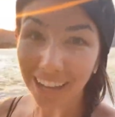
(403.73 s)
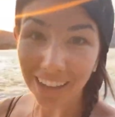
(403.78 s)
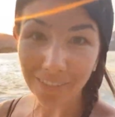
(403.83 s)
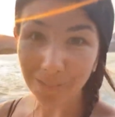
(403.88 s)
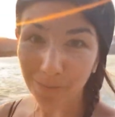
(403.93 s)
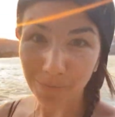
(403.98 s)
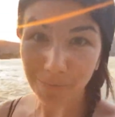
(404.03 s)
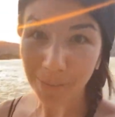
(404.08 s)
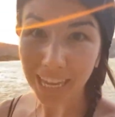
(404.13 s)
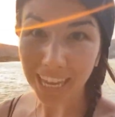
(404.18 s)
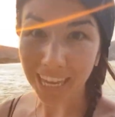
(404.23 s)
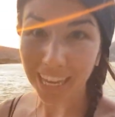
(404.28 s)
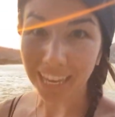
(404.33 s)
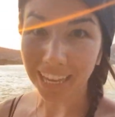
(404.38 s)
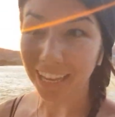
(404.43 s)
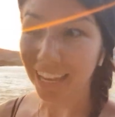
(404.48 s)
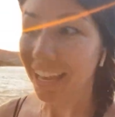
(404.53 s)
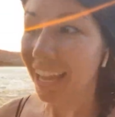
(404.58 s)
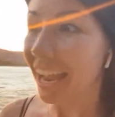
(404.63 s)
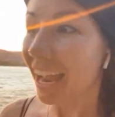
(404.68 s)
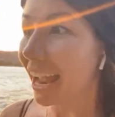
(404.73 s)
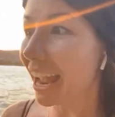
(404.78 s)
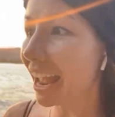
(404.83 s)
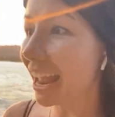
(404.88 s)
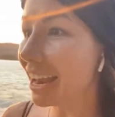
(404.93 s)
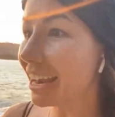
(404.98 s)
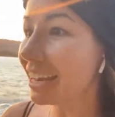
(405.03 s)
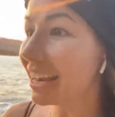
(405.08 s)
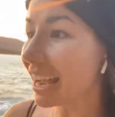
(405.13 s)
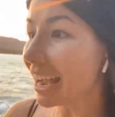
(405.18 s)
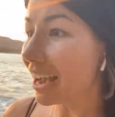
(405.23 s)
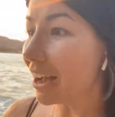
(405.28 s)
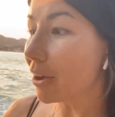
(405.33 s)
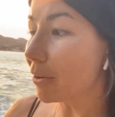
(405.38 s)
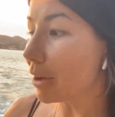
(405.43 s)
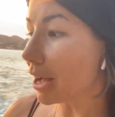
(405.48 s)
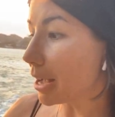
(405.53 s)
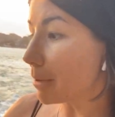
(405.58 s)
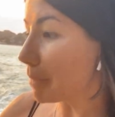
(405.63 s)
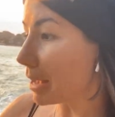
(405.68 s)
love me, and
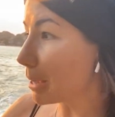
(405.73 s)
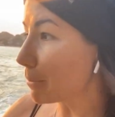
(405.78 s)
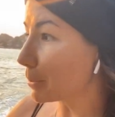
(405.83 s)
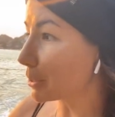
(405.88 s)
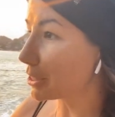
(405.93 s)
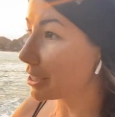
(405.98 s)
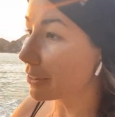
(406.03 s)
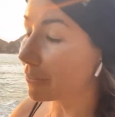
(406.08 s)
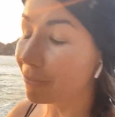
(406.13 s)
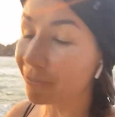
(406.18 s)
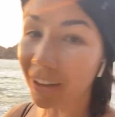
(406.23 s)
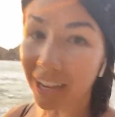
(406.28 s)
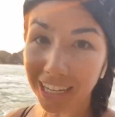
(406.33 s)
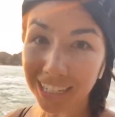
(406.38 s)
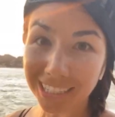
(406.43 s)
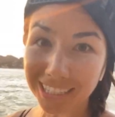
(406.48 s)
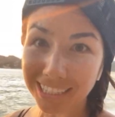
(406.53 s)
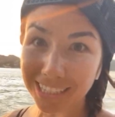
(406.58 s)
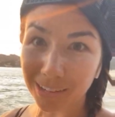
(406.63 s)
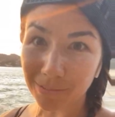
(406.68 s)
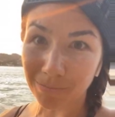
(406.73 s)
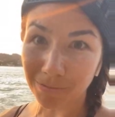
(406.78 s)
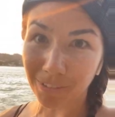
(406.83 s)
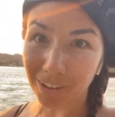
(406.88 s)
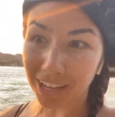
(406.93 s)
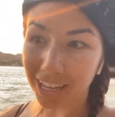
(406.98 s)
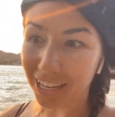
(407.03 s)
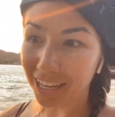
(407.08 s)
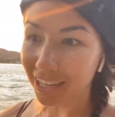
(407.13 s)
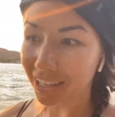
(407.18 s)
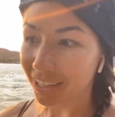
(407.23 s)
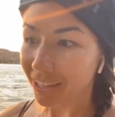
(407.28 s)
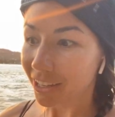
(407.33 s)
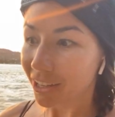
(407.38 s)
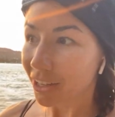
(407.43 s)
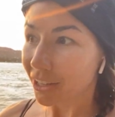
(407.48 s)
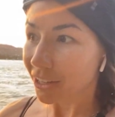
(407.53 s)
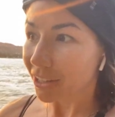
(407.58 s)
now I'm able to find someone